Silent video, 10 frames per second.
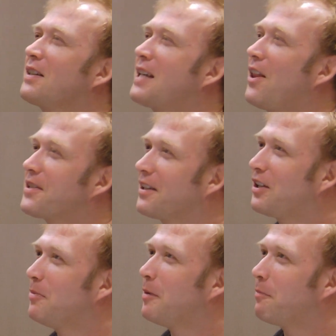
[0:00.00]
tell us a
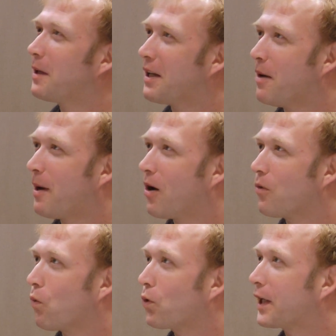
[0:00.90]
little bit, bit
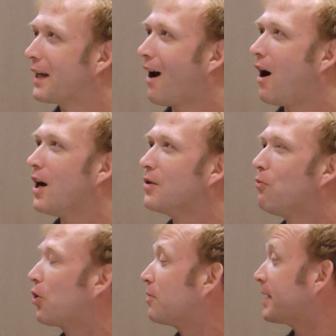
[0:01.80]
about working on Welcome